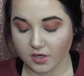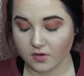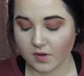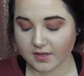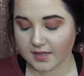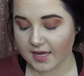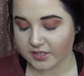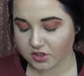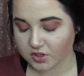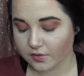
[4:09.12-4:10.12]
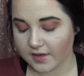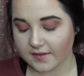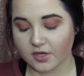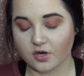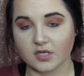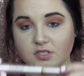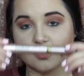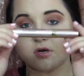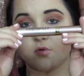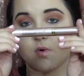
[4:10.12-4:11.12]
going to want the lash glue, and then you're also
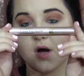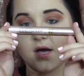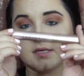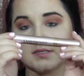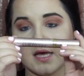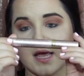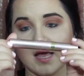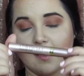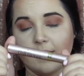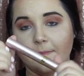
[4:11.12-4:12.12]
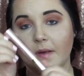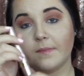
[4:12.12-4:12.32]
going to want a